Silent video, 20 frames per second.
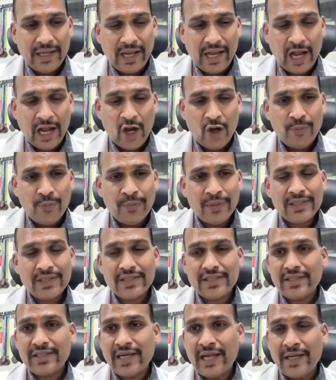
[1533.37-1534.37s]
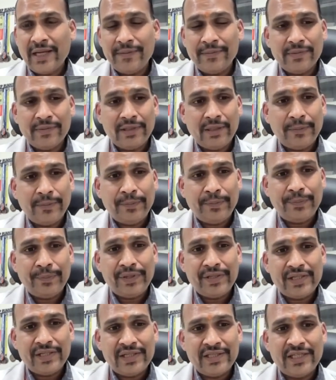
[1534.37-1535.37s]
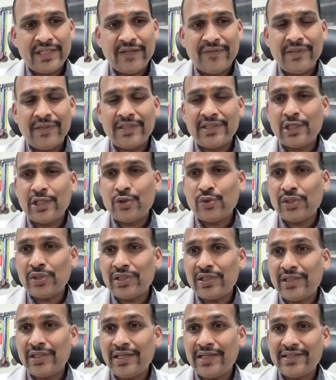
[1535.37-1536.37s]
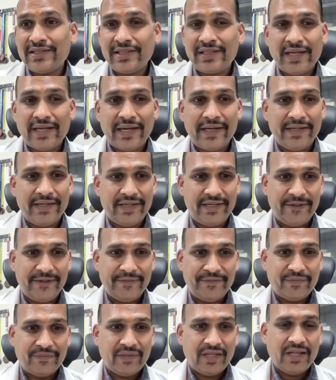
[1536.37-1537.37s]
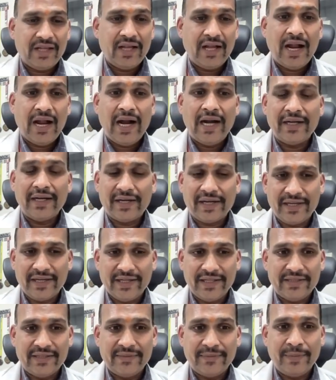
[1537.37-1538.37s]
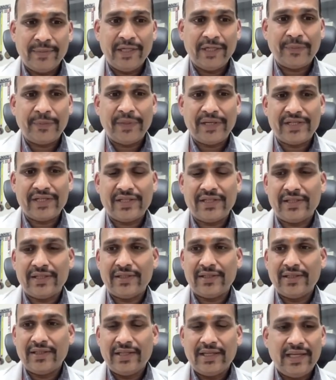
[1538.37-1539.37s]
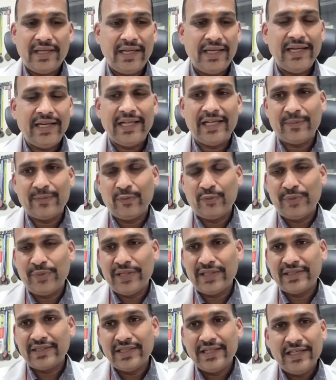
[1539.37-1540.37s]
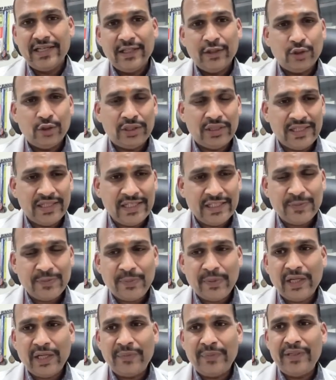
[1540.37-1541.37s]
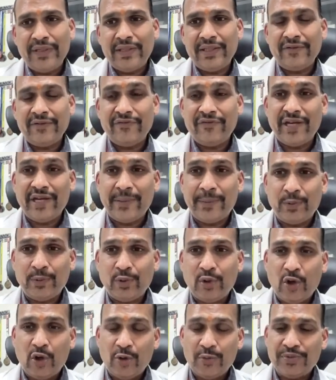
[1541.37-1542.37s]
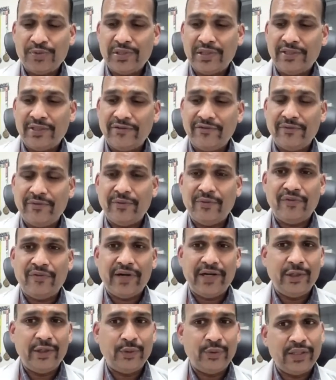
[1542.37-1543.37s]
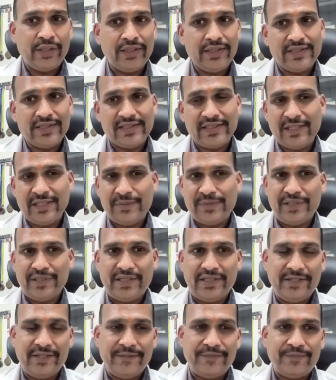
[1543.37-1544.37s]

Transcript: how much time the patient is having saturation less than 90, heart rate, blood pressure, and leg movements. So these parameters we have to observe while doing sleep study.